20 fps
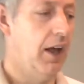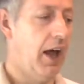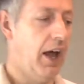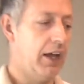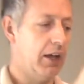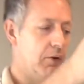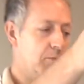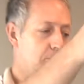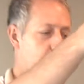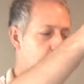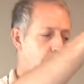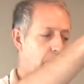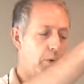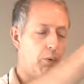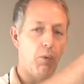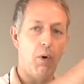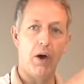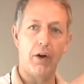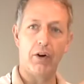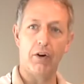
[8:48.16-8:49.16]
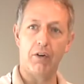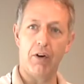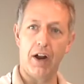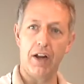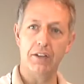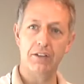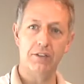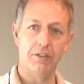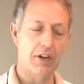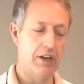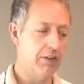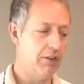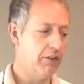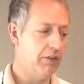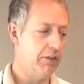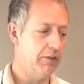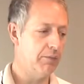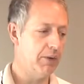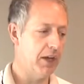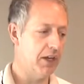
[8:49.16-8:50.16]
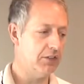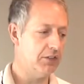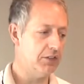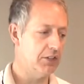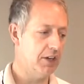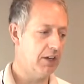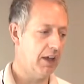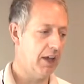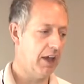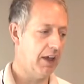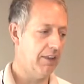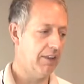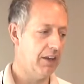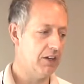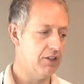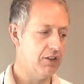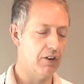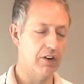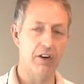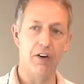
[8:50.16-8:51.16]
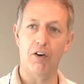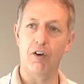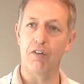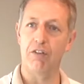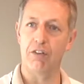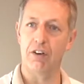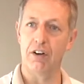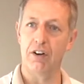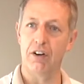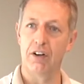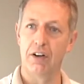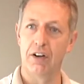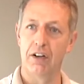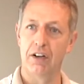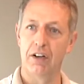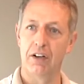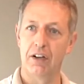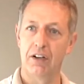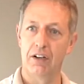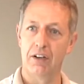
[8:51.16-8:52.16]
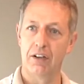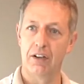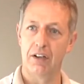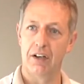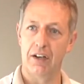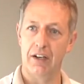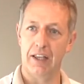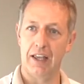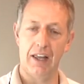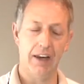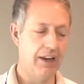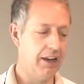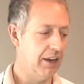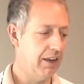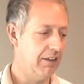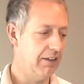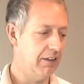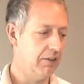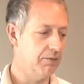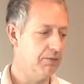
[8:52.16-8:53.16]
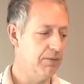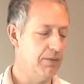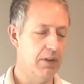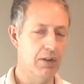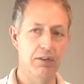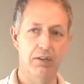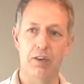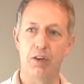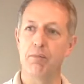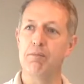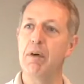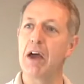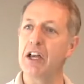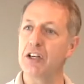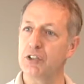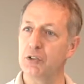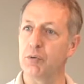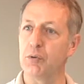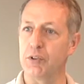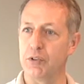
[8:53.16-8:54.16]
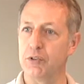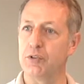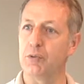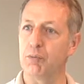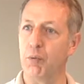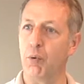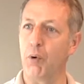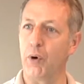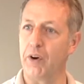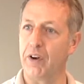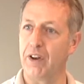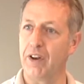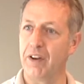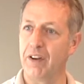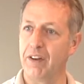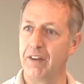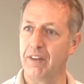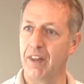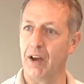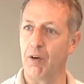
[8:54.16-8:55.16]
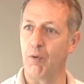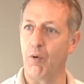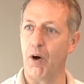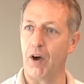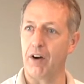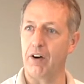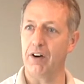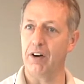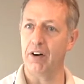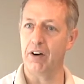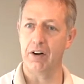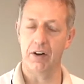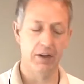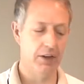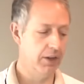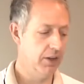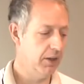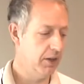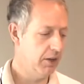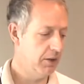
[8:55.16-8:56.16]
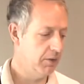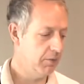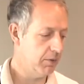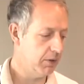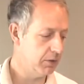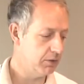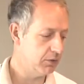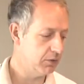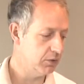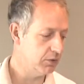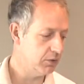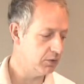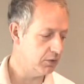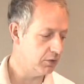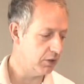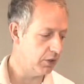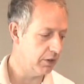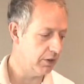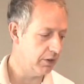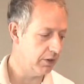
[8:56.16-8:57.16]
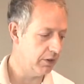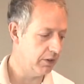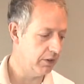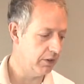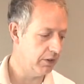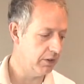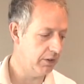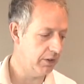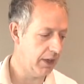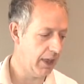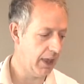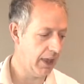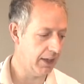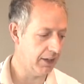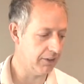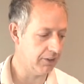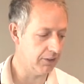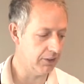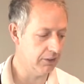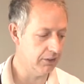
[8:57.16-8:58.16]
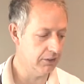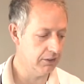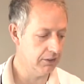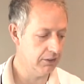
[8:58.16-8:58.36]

I could pour the water right straight through the mesh and then turn it over again, and the mesh would support that water. But as soon as you turned the angle,